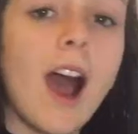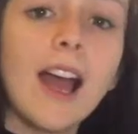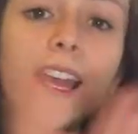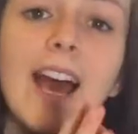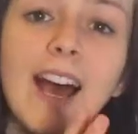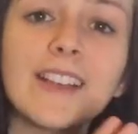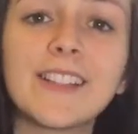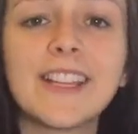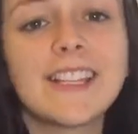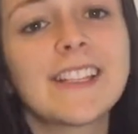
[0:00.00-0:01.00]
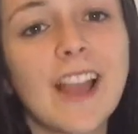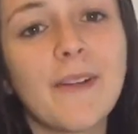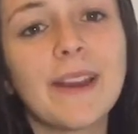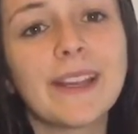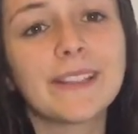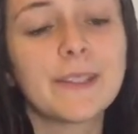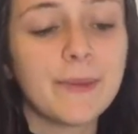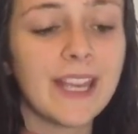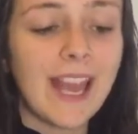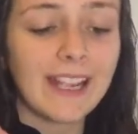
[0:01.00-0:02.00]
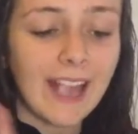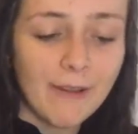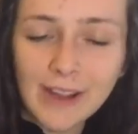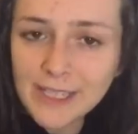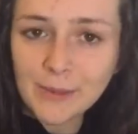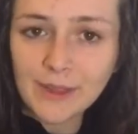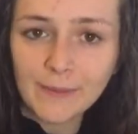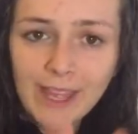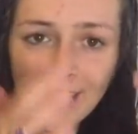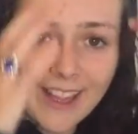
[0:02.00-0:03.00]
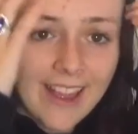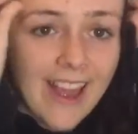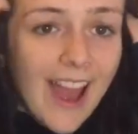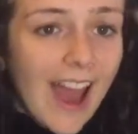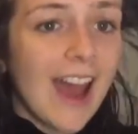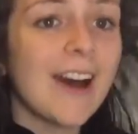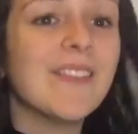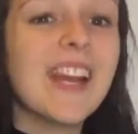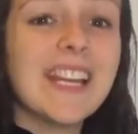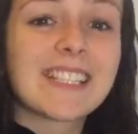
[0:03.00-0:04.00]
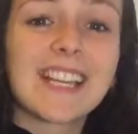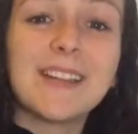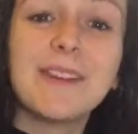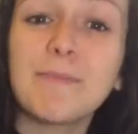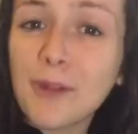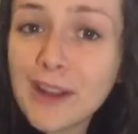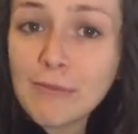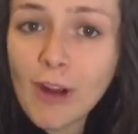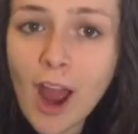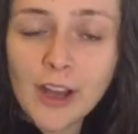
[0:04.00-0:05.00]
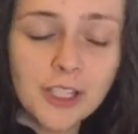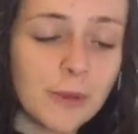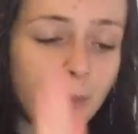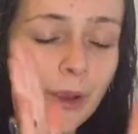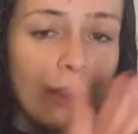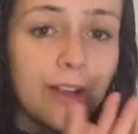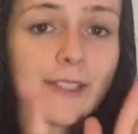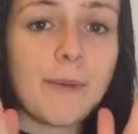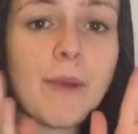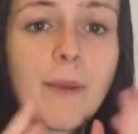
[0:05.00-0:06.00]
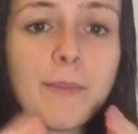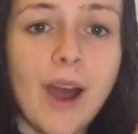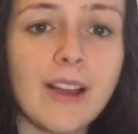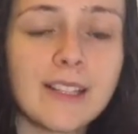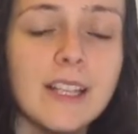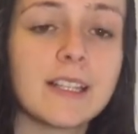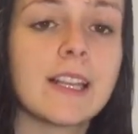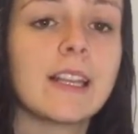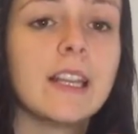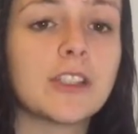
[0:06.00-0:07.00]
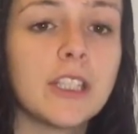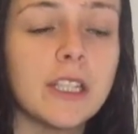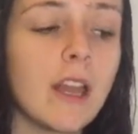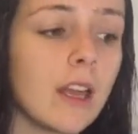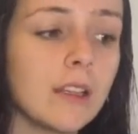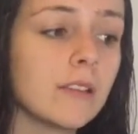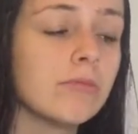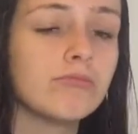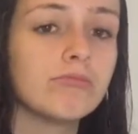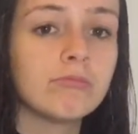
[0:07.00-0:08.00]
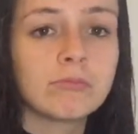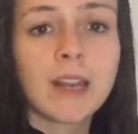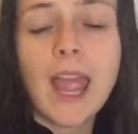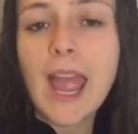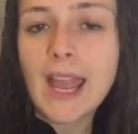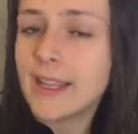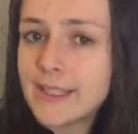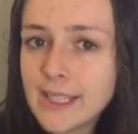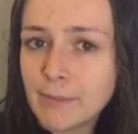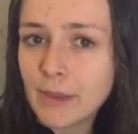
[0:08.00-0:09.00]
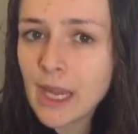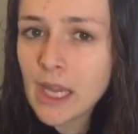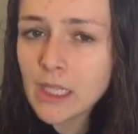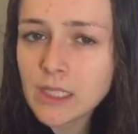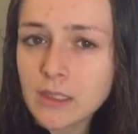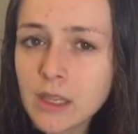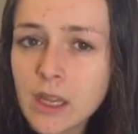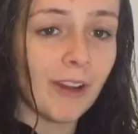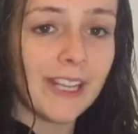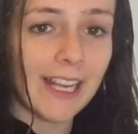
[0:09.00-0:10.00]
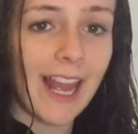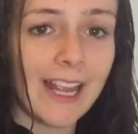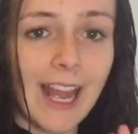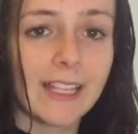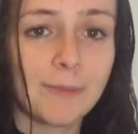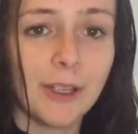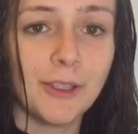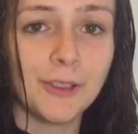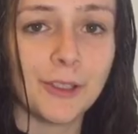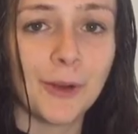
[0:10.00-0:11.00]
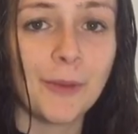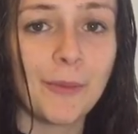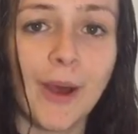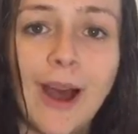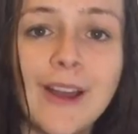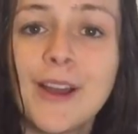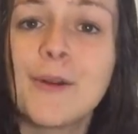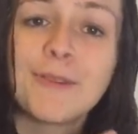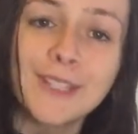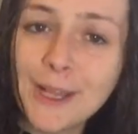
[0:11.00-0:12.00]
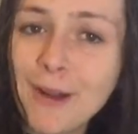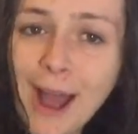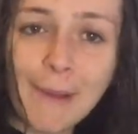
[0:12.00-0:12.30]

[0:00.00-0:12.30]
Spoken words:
Hiya, so this is going to be a get ready with me. It's going to be pretty rushed because my bus is in literally like 18 minutes. I'm running late as per usual, but we'll see what